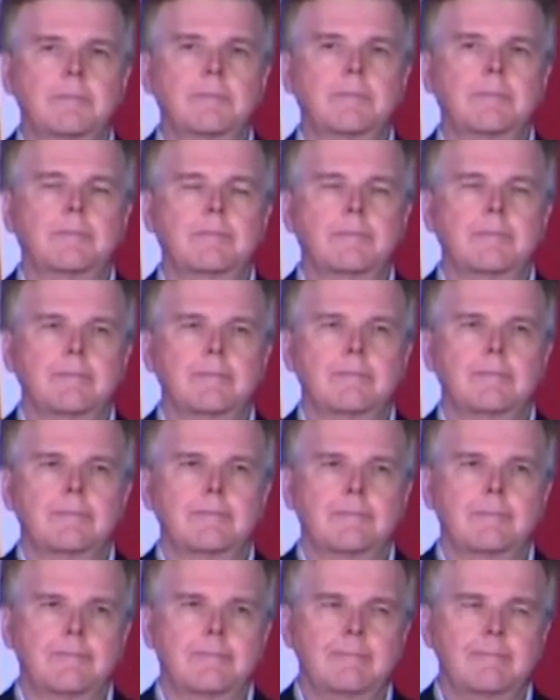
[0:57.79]

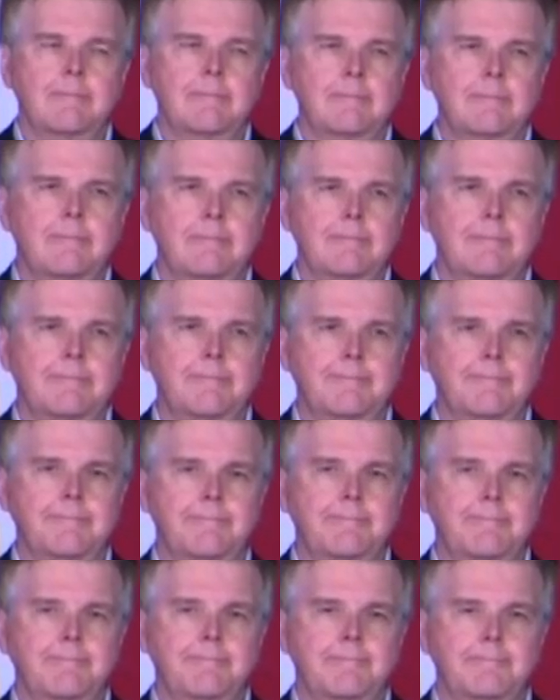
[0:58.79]

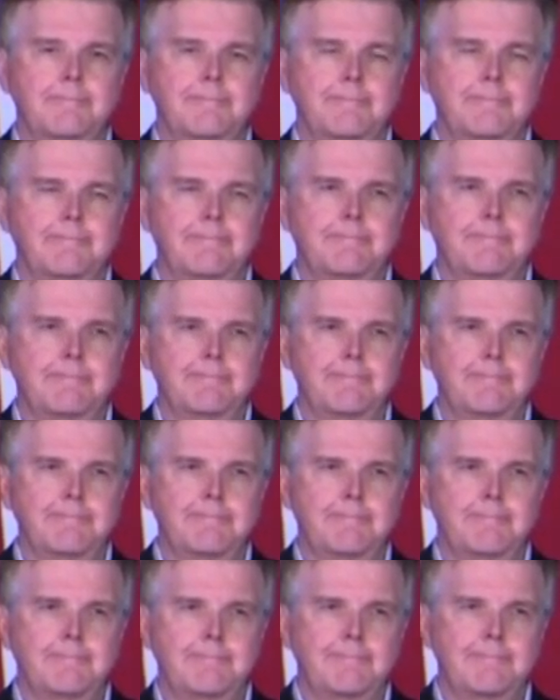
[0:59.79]

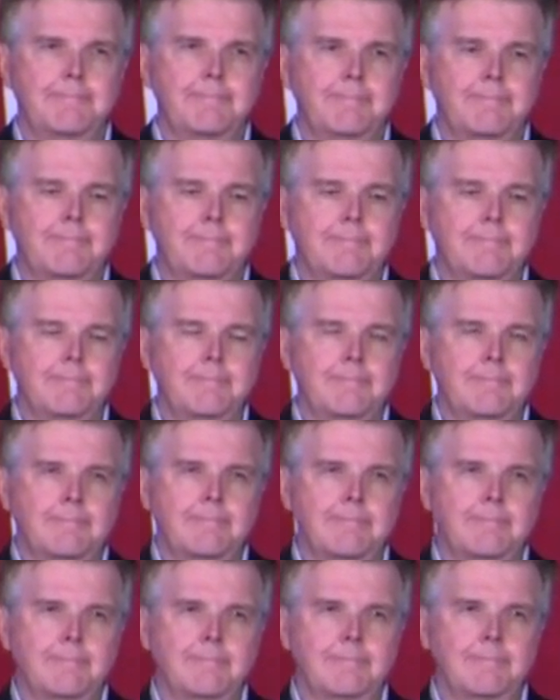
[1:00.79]

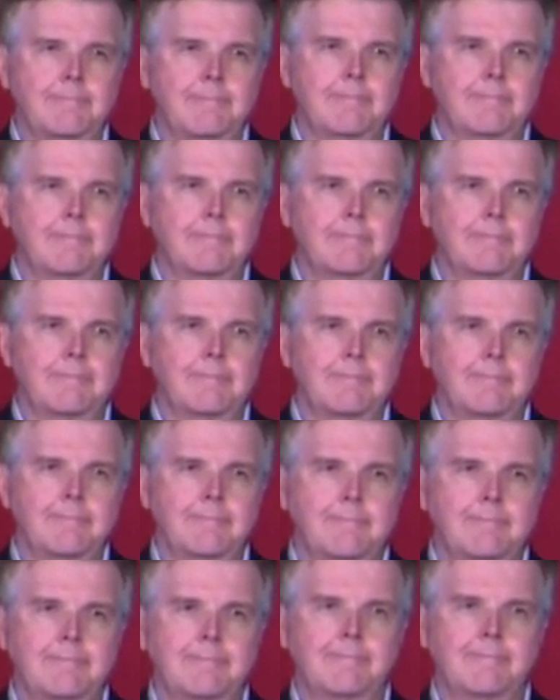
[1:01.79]

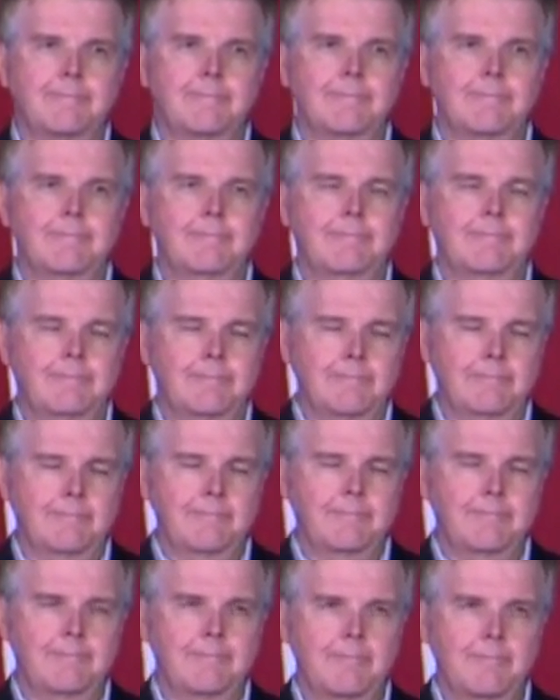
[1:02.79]

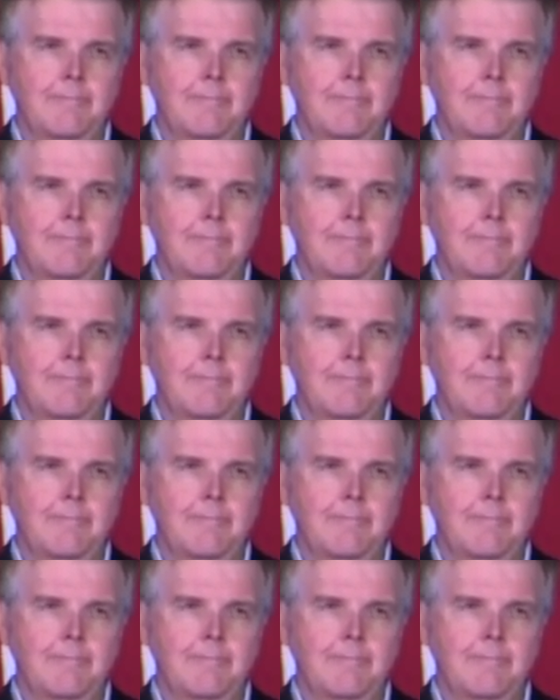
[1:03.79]
[no speech]